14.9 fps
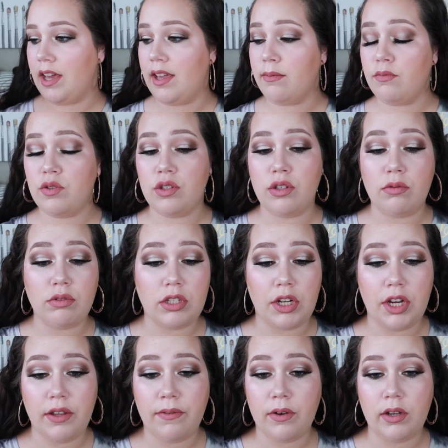I am so
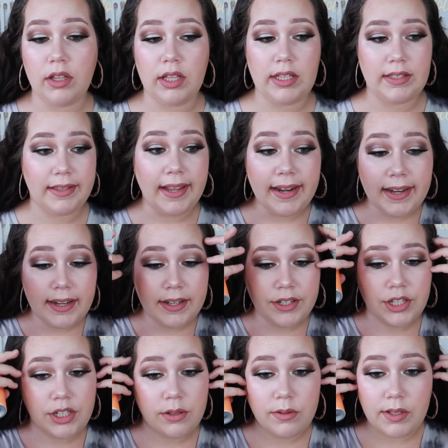sorry for all these lighting
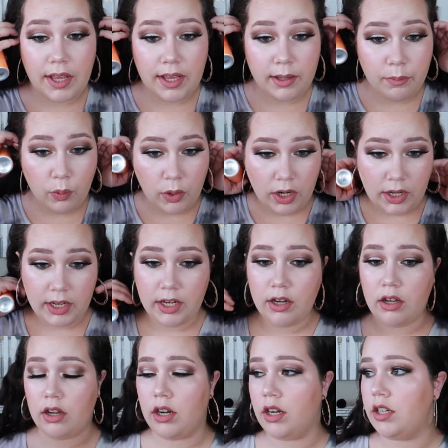issues. I am working
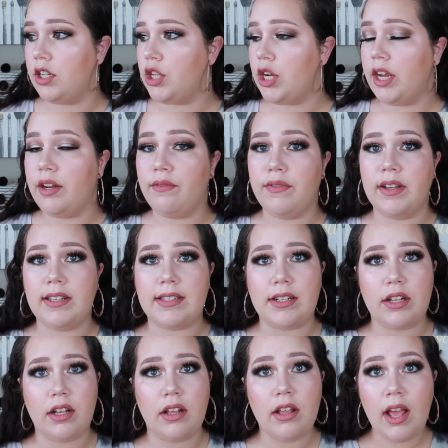hard to try and fix it
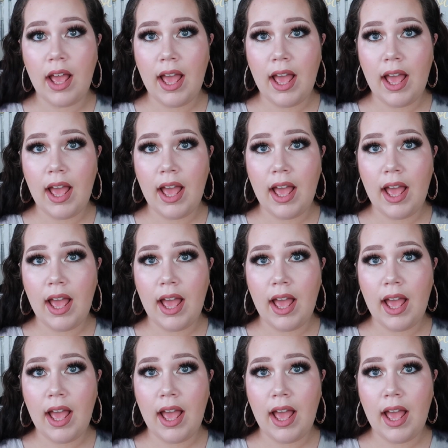all.